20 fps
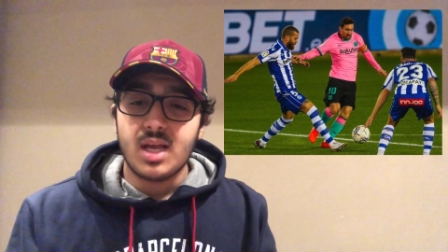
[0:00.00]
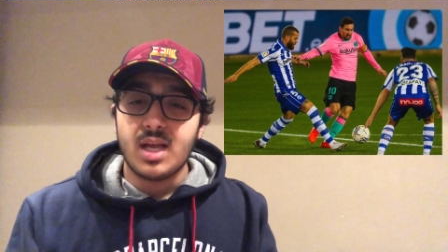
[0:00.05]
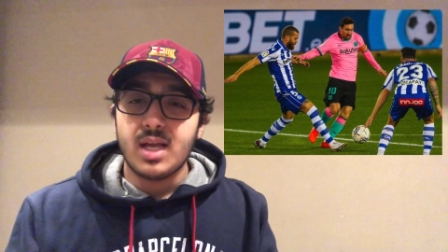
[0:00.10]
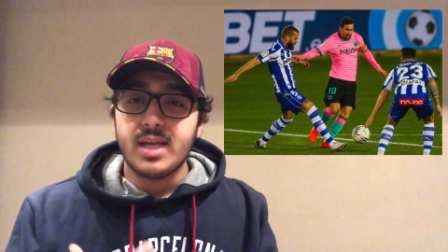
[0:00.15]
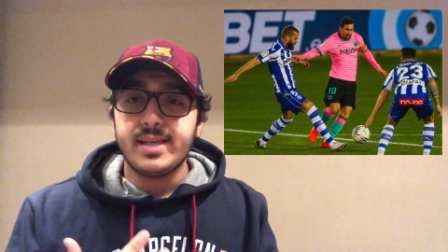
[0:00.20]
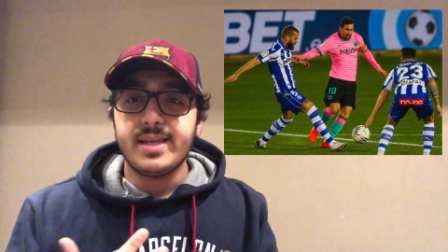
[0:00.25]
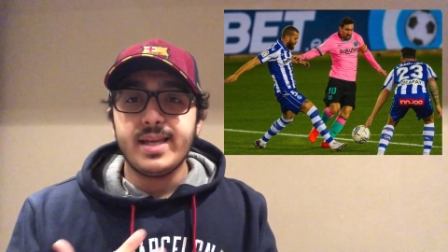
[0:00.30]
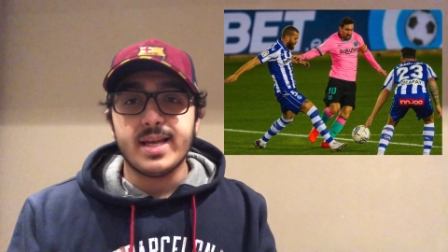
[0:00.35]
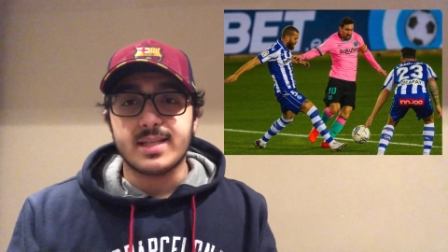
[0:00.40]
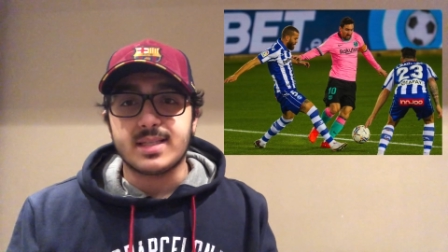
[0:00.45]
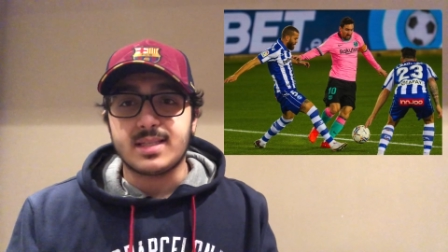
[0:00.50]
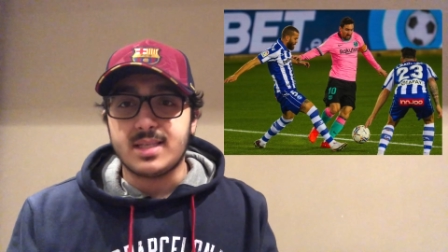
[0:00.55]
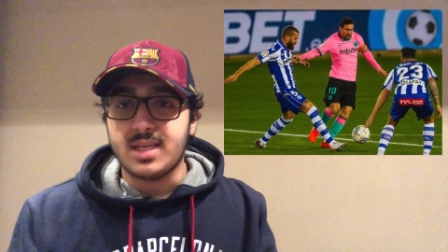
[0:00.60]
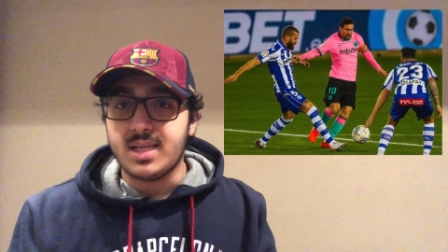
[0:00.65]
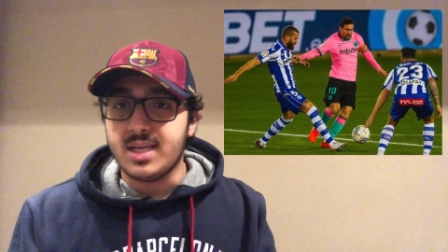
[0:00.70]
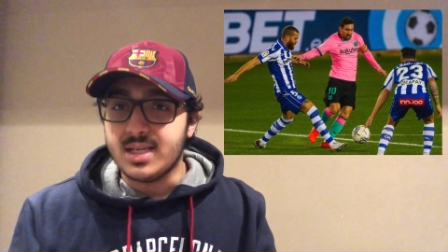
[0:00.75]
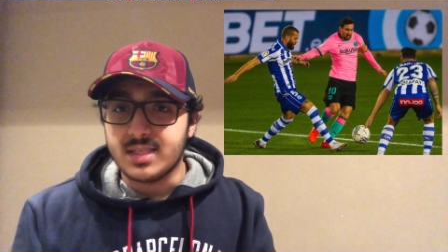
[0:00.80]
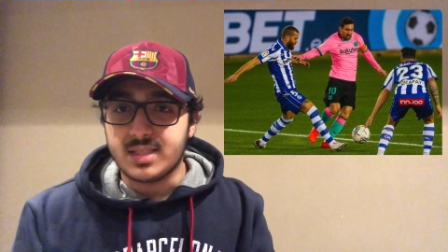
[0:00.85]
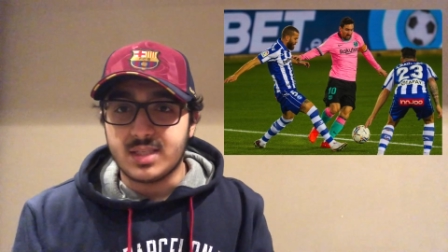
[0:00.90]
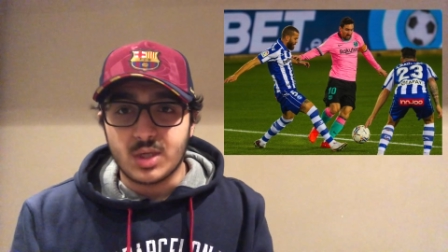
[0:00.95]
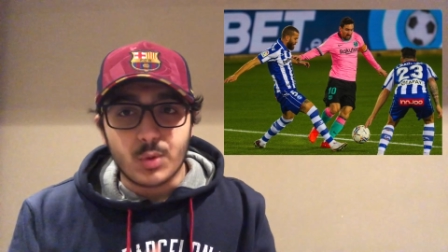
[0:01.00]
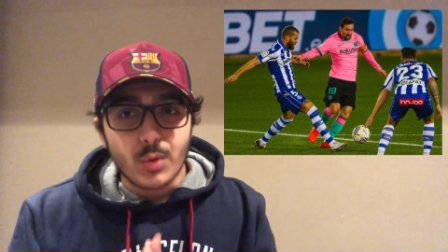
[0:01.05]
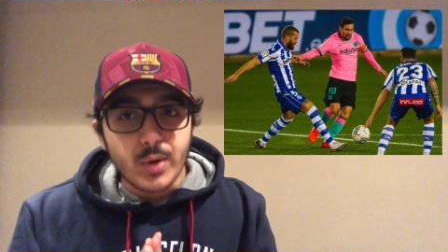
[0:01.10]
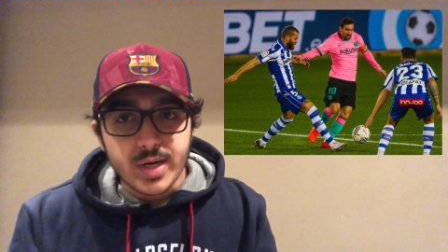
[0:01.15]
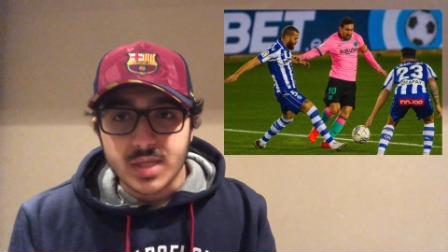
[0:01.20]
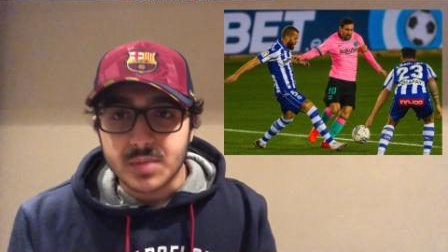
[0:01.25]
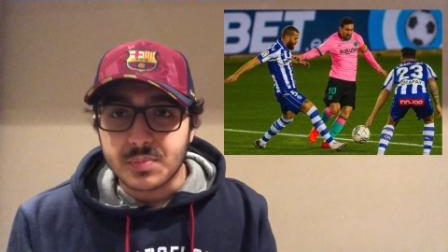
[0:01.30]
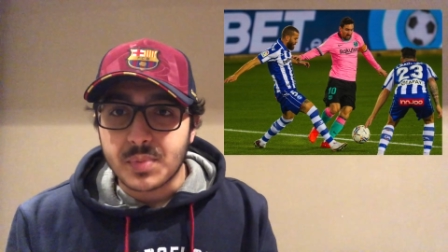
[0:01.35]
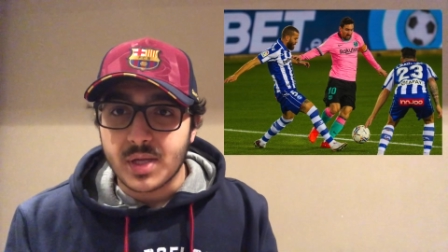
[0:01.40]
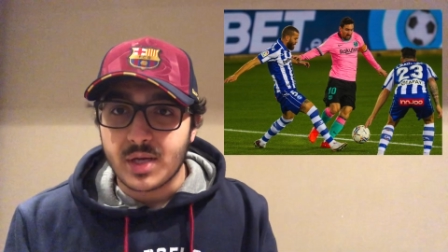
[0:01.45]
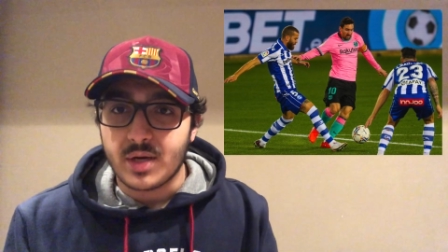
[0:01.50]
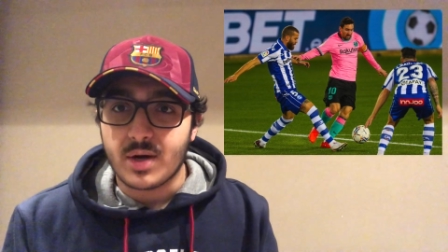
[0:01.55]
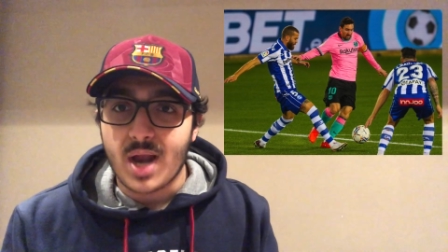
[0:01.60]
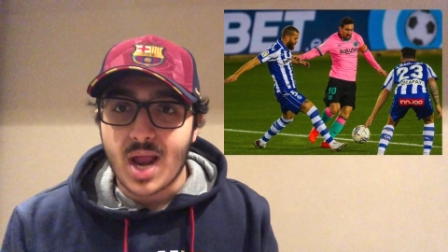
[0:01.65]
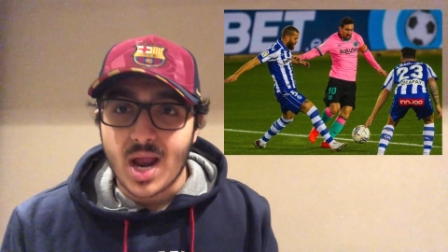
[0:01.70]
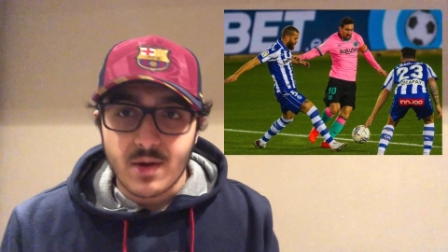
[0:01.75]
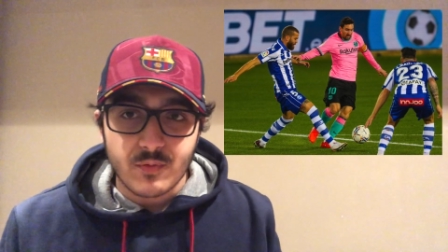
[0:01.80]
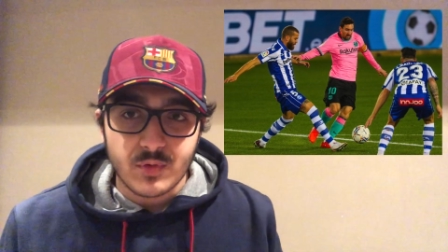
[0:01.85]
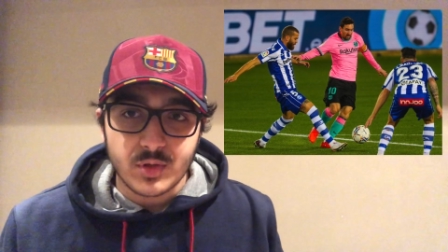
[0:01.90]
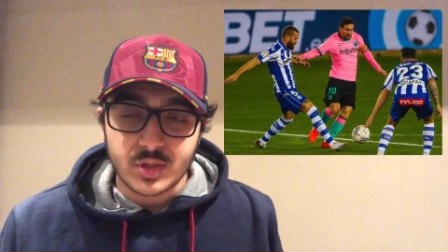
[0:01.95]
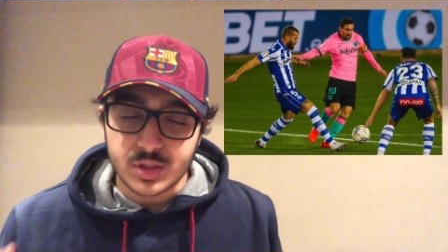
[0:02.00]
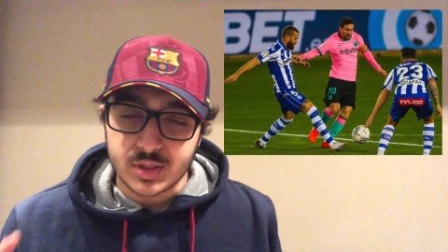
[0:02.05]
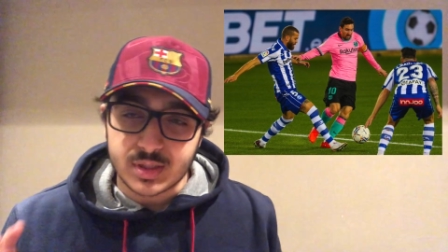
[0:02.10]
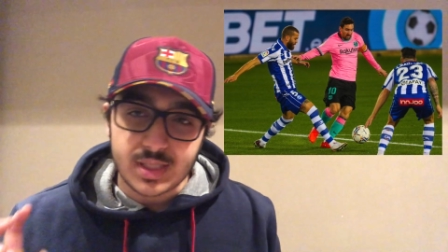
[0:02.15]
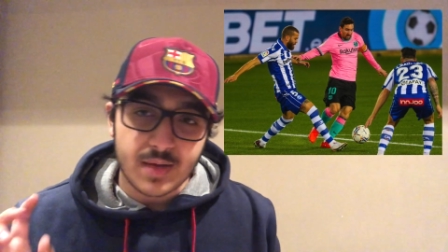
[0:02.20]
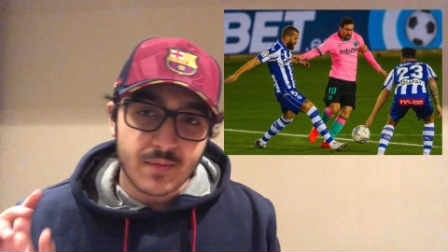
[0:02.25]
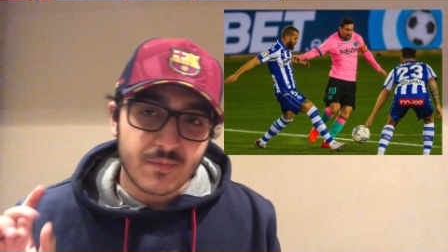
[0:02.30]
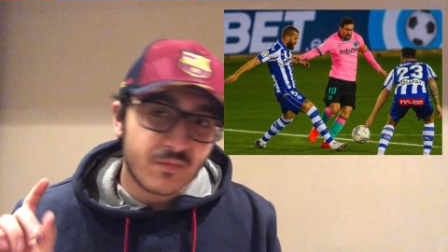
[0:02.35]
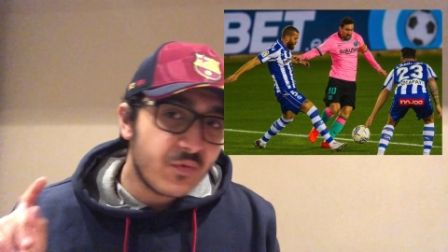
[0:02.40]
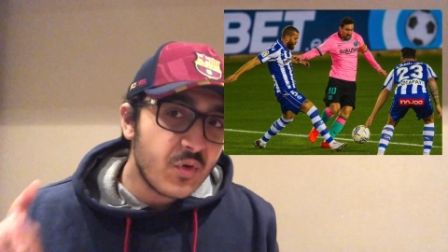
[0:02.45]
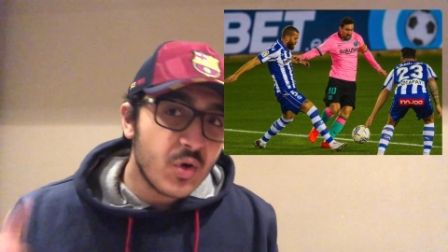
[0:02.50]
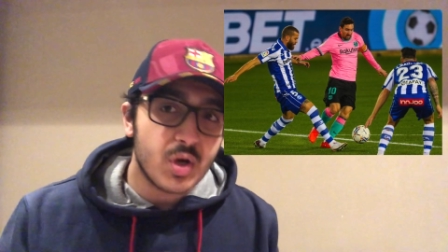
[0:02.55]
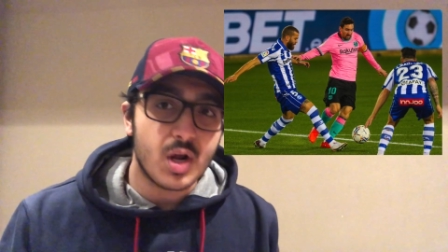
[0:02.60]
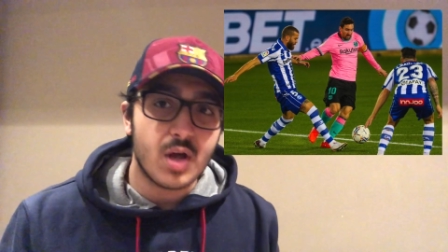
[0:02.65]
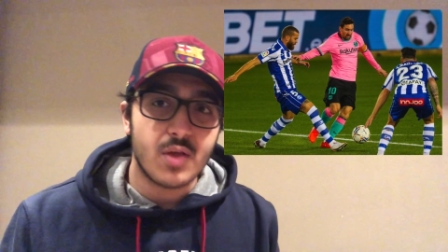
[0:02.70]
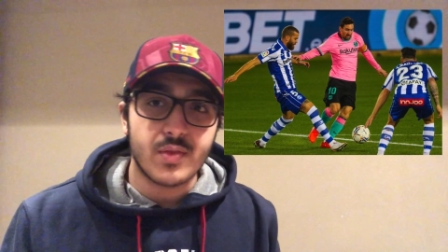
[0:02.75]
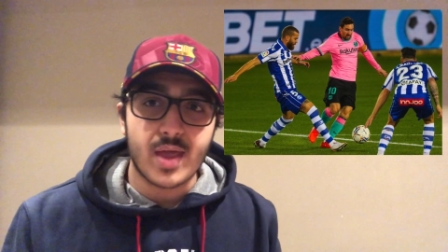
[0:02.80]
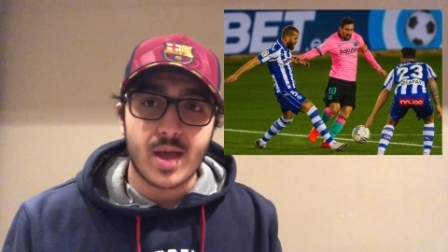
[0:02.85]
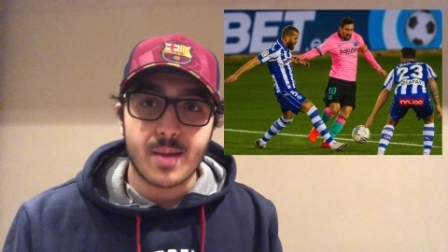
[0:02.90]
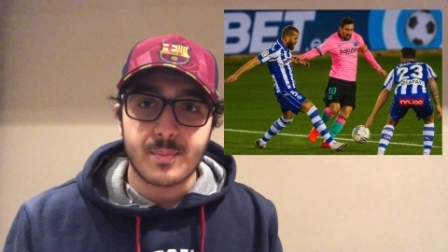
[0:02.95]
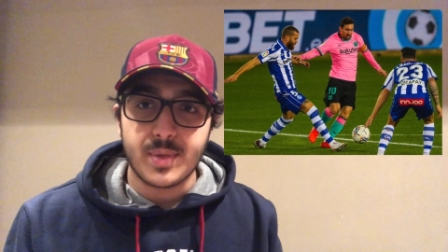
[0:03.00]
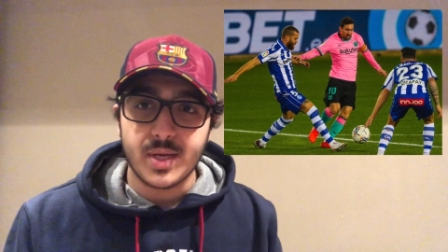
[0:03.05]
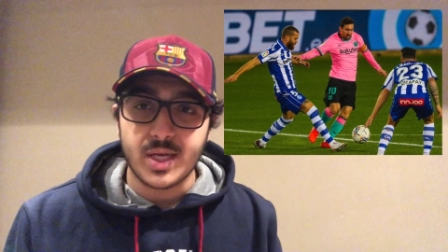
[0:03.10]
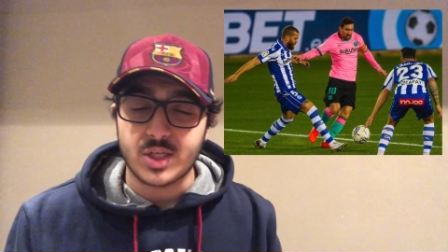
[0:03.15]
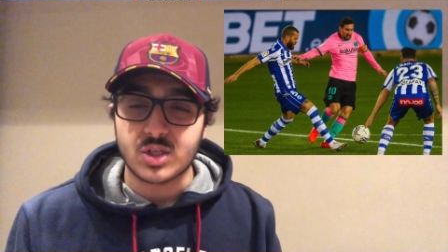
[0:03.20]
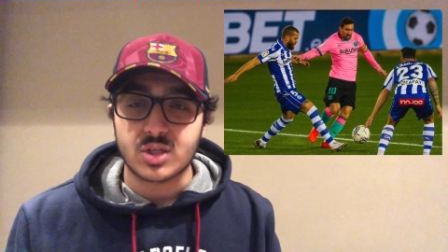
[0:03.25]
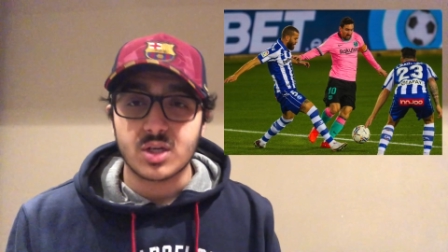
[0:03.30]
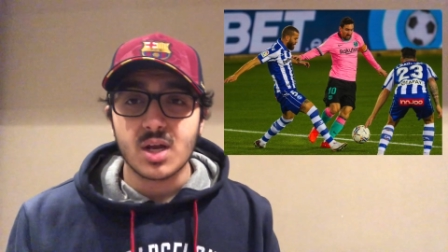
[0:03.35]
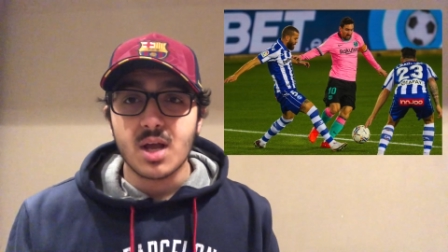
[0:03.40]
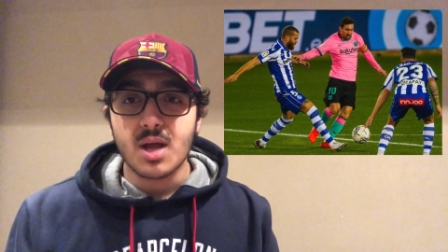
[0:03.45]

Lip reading: yes, he is the greatest player ever to step foot on that pitch,